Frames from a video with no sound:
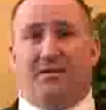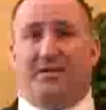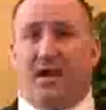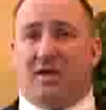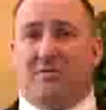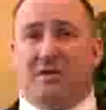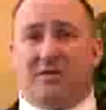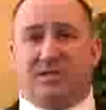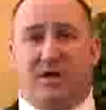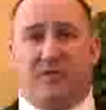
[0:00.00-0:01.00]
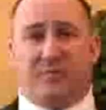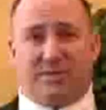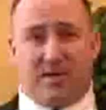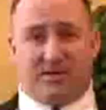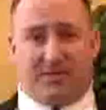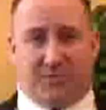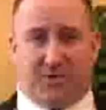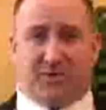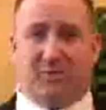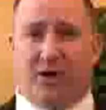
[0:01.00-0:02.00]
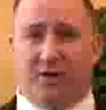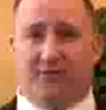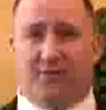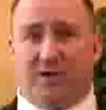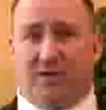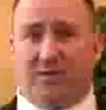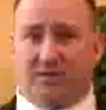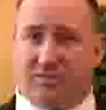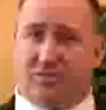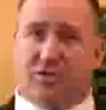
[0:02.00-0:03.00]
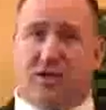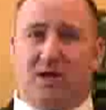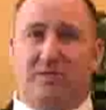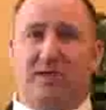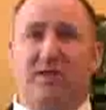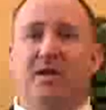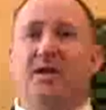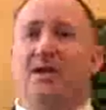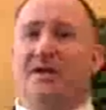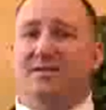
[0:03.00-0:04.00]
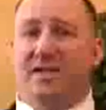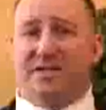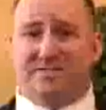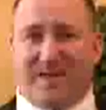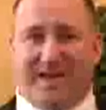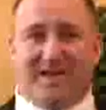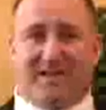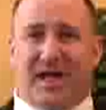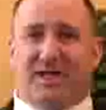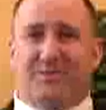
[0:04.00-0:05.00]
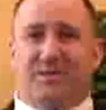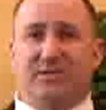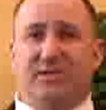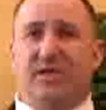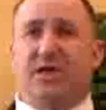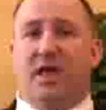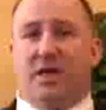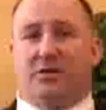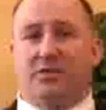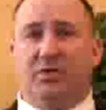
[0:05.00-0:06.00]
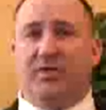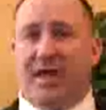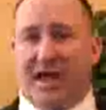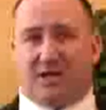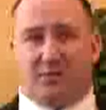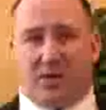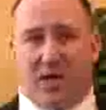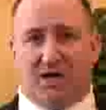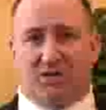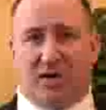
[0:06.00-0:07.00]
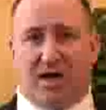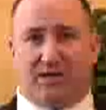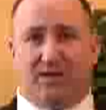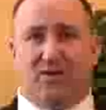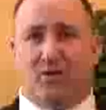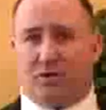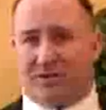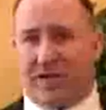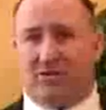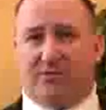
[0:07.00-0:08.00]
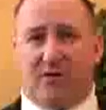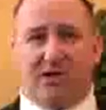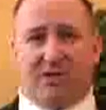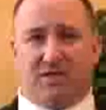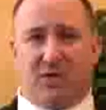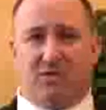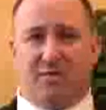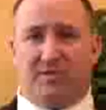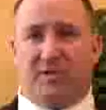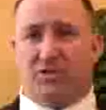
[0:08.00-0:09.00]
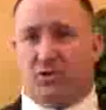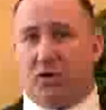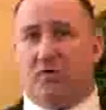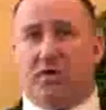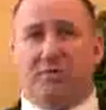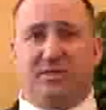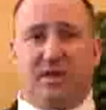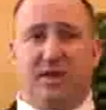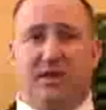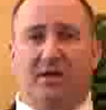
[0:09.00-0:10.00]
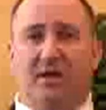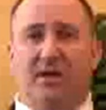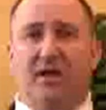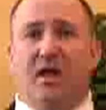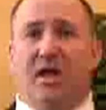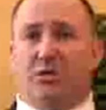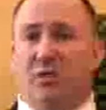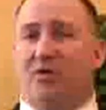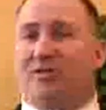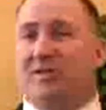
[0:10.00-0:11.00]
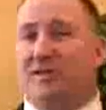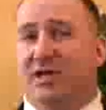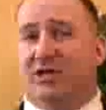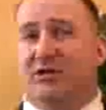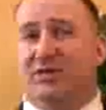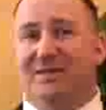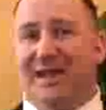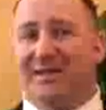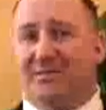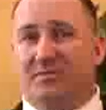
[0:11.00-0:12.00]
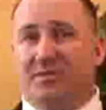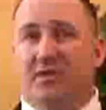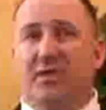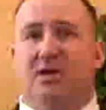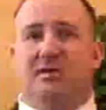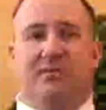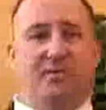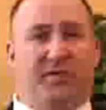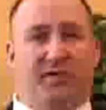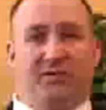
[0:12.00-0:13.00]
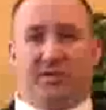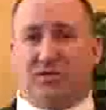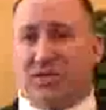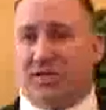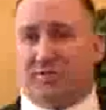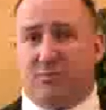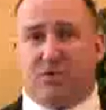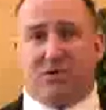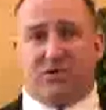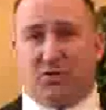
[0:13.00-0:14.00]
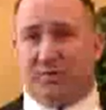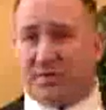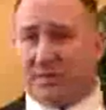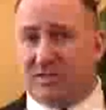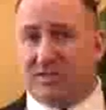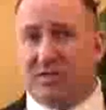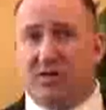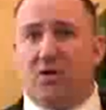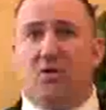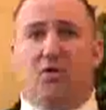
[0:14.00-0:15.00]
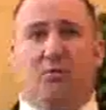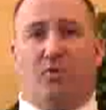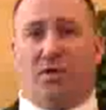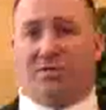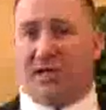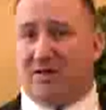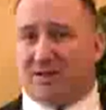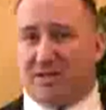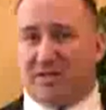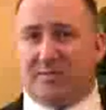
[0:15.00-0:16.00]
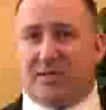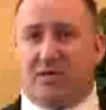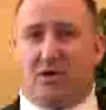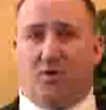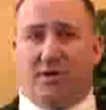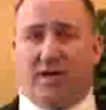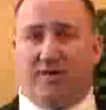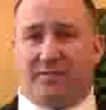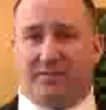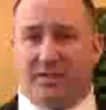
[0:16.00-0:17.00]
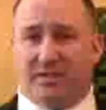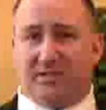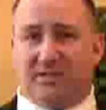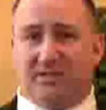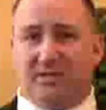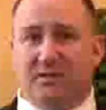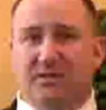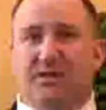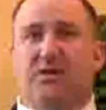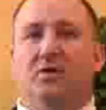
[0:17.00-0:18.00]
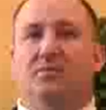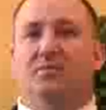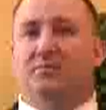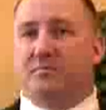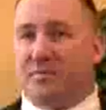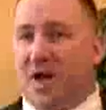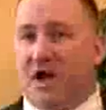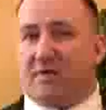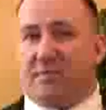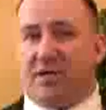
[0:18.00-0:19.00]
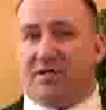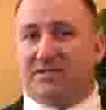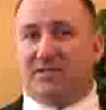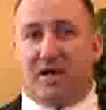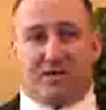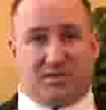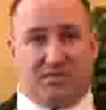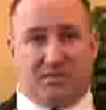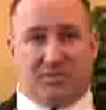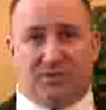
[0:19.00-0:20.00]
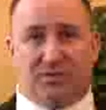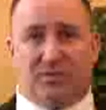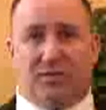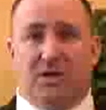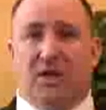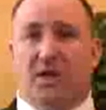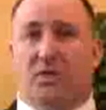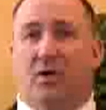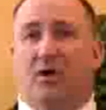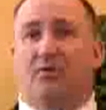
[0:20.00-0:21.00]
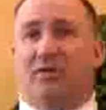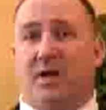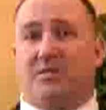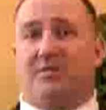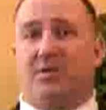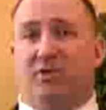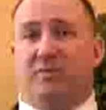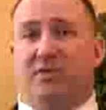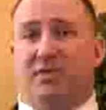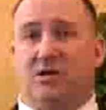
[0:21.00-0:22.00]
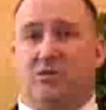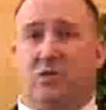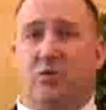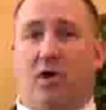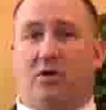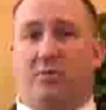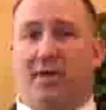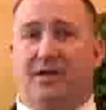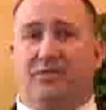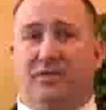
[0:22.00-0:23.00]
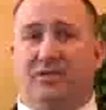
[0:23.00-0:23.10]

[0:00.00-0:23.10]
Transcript: The document itself, besides the 32-item franchise disclosure document, contains many attachments, including the actual contract or standard franchise agreement that you're going to be signing, as well as additional addendums for things such as merchant services or point-of-sale systems that you're going to have to lease, non-competes, non-disclosures, and all other types of agreements that are required to be entered